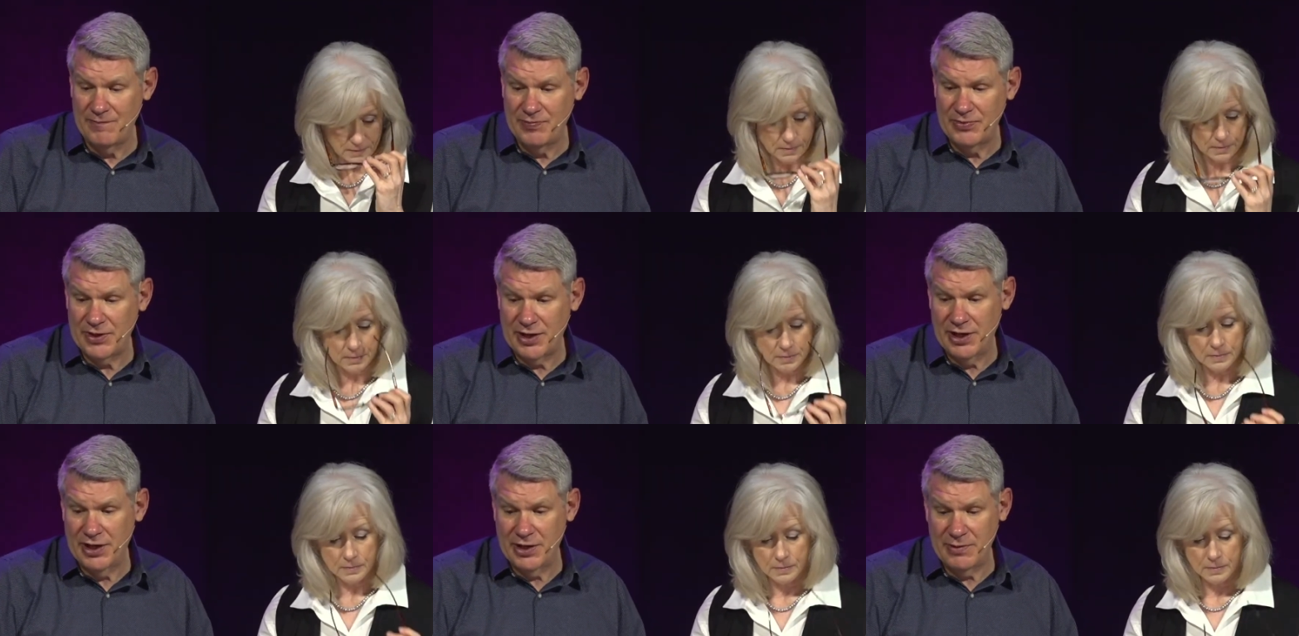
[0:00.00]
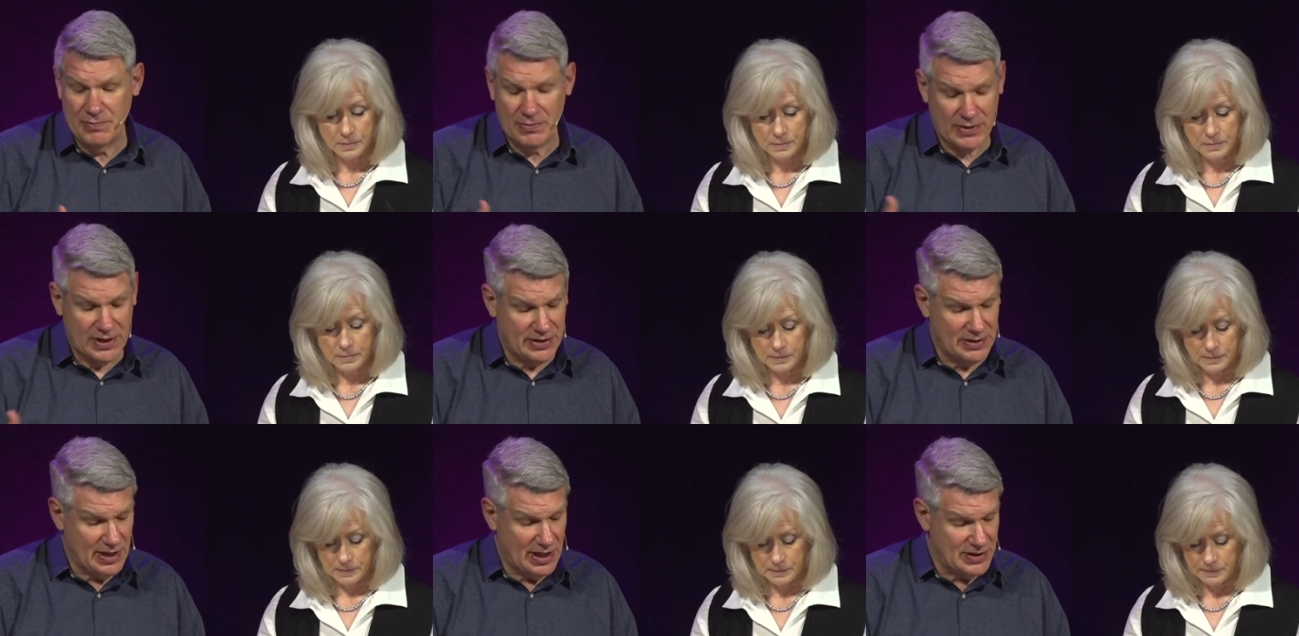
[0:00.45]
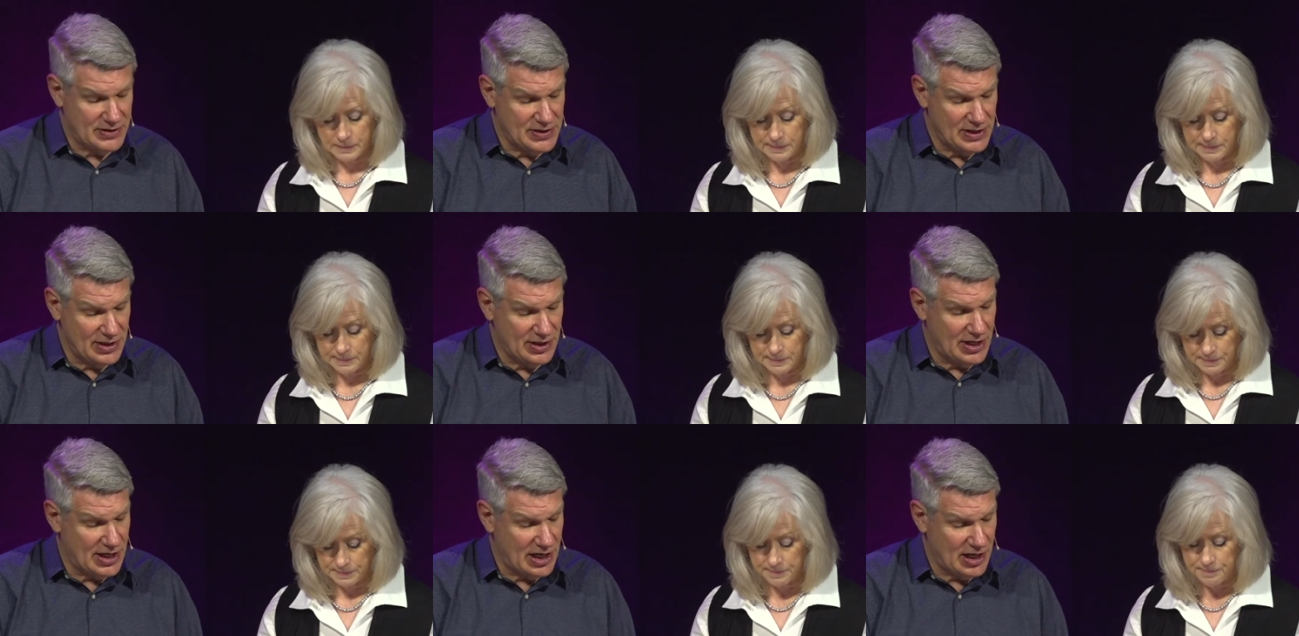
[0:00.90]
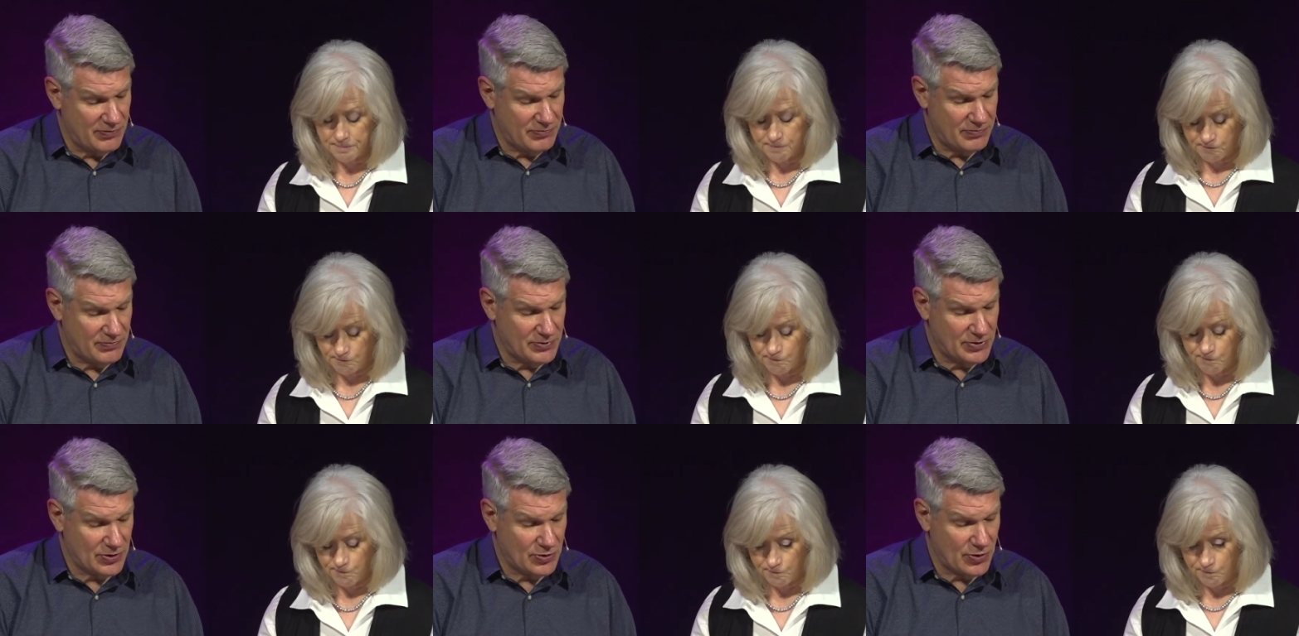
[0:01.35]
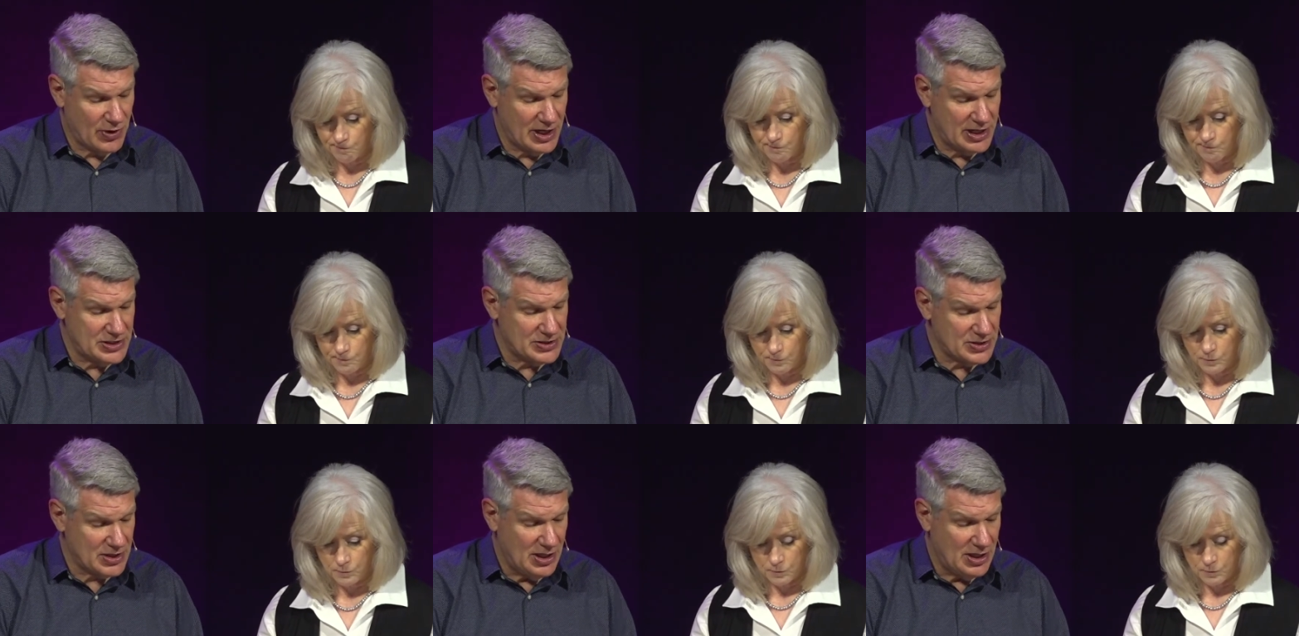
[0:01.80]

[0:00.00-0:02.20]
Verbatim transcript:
Speaker 1: um, as, he gave to Christ.